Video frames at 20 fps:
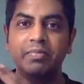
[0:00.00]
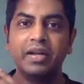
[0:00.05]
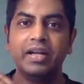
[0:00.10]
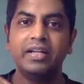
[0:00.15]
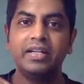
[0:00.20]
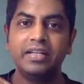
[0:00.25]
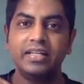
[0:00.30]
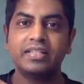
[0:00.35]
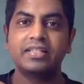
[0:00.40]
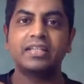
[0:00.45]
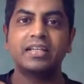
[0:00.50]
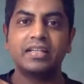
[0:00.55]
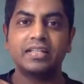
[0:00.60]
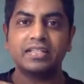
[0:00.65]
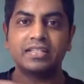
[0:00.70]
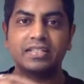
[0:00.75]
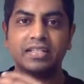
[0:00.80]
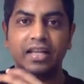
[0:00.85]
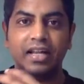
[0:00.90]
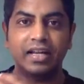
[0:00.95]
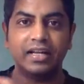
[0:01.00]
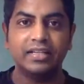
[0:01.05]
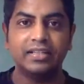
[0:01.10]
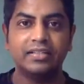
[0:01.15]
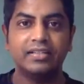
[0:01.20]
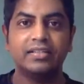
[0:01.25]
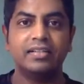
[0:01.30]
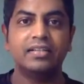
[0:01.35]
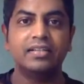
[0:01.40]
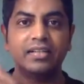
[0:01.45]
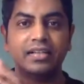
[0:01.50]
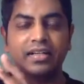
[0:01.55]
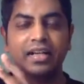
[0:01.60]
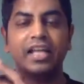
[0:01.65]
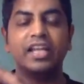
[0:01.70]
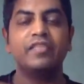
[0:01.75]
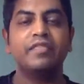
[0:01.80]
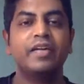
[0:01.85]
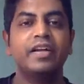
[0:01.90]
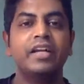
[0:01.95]
debate, discuss, and
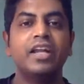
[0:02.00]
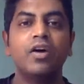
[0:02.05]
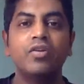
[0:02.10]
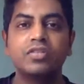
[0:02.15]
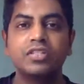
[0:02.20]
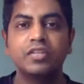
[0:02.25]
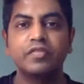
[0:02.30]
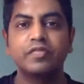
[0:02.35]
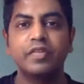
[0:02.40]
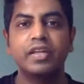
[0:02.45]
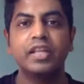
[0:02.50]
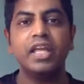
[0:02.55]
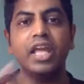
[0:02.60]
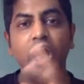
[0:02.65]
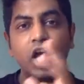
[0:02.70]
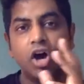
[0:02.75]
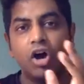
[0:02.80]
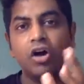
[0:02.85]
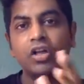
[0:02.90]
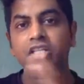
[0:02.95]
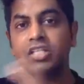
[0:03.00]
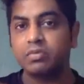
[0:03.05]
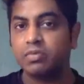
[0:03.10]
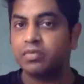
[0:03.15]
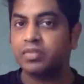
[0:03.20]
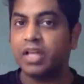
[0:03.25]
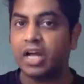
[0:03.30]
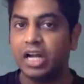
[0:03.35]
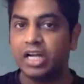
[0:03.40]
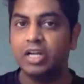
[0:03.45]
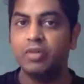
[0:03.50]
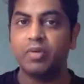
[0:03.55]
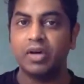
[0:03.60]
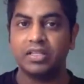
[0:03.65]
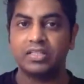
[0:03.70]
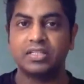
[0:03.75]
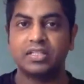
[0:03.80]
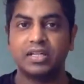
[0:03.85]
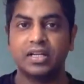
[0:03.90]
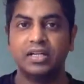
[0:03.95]
clarify doubts, if any, on some of the
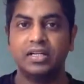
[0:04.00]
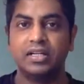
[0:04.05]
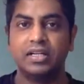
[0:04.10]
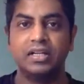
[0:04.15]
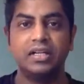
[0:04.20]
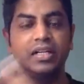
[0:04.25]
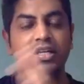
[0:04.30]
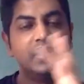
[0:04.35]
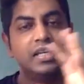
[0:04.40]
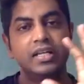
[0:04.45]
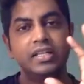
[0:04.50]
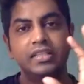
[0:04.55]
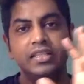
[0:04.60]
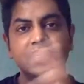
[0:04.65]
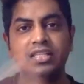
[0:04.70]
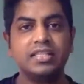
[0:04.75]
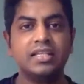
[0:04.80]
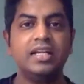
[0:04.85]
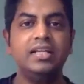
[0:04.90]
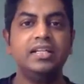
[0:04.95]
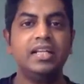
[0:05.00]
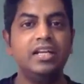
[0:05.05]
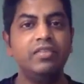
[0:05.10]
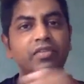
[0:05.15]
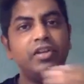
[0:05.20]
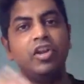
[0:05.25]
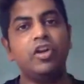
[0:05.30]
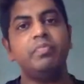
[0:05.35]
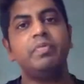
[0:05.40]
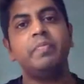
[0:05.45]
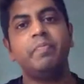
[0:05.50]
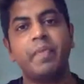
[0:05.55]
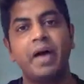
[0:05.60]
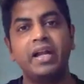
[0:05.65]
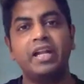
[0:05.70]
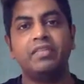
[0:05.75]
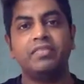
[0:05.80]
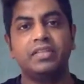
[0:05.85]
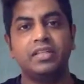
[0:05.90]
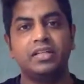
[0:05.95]
advanced content. This content will not
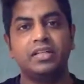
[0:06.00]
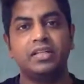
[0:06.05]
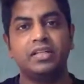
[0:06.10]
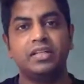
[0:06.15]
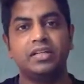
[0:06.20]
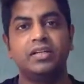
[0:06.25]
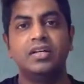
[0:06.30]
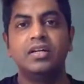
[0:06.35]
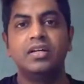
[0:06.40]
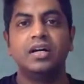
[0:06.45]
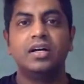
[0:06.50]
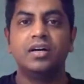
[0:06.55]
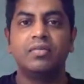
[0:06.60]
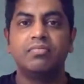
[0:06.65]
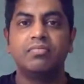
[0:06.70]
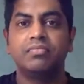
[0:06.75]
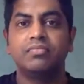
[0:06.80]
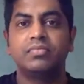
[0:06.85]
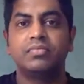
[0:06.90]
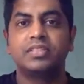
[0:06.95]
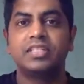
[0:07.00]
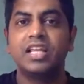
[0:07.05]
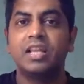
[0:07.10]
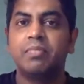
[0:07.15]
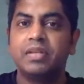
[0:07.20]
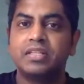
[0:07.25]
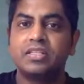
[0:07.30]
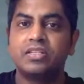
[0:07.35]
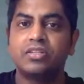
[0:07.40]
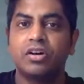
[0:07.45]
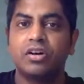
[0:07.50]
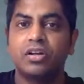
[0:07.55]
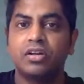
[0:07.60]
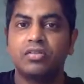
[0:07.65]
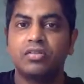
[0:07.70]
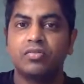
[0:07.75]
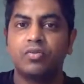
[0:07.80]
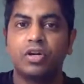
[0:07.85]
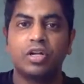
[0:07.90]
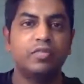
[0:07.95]
be part of the syllabus
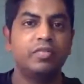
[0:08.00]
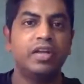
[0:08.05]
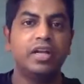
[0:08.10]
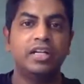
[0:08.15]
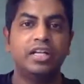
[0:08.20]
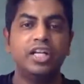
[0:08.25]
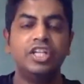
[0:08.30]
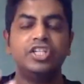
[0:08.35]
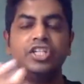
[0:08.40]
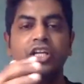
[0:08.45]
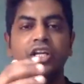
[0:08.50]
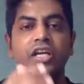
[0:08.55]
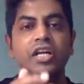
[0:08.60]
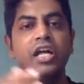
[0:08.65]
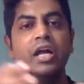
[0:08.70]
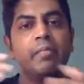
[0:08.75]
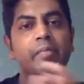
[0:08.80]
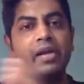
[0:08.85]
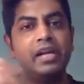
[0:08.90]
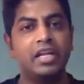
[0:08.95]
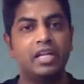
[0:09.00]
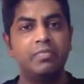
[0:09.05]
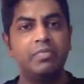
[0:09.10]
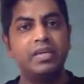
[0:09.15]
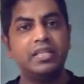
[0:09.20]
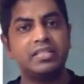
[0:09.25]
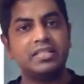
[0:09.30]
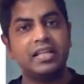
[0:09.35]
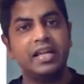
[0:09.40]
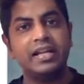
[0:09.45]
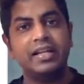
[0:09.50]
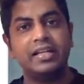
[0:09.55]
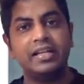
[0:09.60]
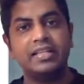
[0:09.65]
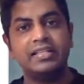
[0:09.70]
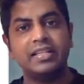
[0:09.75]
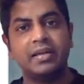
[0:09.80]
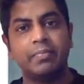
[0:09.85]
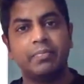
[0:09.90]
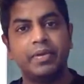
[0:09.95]
or what we are teaching, but it will be
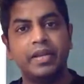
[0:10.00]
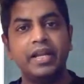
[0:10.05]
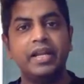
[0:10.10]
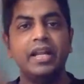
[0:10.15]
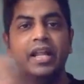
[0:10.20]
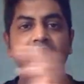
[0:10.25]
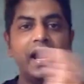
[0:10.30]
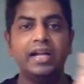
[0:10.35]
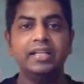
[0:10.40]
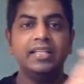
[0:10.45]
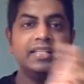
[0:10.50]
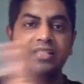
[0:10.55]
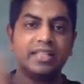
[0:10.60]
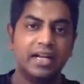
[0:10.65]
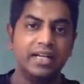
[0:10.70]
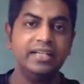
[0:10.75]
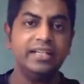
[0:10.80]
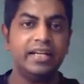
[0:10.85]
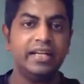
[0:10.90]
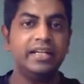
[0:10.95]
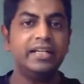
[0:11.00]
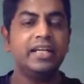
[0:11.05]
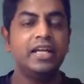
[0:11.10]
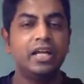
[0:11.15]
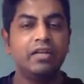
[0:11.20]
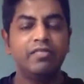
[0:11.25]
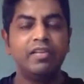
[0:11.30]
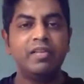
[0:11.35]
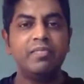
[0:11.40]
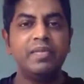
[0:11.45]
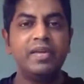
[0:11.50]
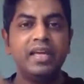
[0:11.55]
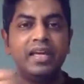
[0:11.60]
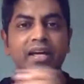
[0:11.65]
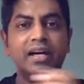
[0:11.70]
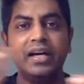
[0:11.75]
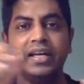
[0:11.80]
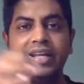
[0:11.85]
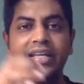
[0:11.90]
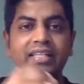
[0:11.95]
slightly separate, and this content will
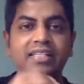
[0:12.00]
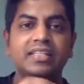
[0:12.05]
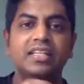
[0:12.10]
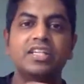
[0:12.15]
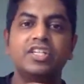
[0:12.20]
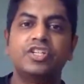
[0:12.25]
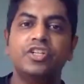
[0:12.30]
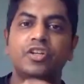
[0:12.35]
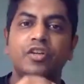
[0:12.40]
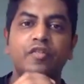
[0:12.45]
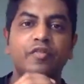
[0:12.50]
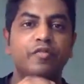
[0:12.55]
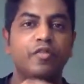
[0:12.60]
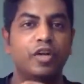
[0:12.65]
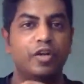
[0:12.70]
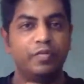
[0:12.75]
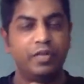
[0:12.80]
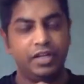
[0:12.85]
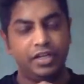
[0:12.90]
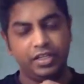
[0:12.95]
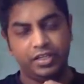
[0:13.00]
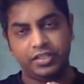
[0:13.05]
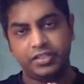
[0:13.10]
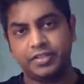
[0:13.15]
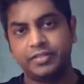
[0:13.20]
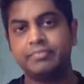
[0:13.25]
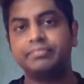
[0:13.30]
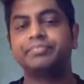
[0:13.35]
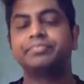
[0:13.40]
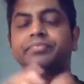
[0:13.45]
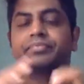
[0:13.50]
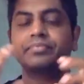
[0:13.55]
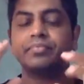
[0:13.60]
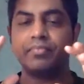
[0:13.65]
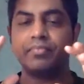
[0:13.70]
be an extension of what we teach.